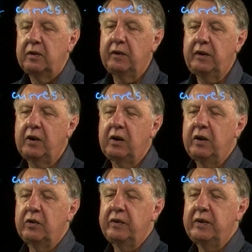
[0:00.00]
the guy
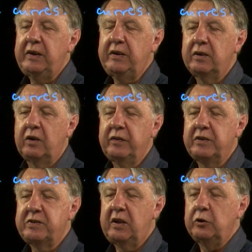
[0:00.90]
on the
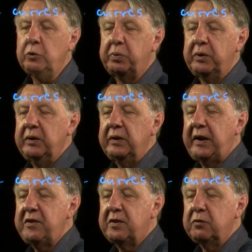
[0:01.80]
slope
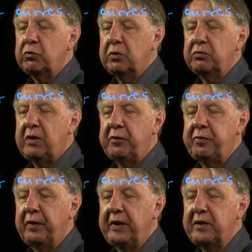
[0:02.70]
is
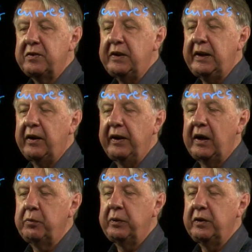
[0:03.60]
roughly, isn't he, going
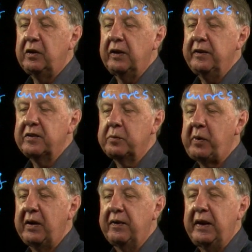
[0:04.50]
up a line that's
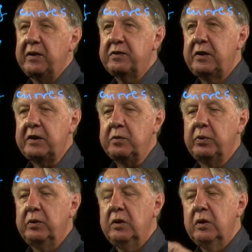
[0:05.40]
about that steep.
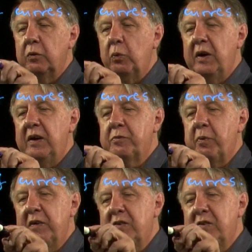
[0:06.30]
Whereas by the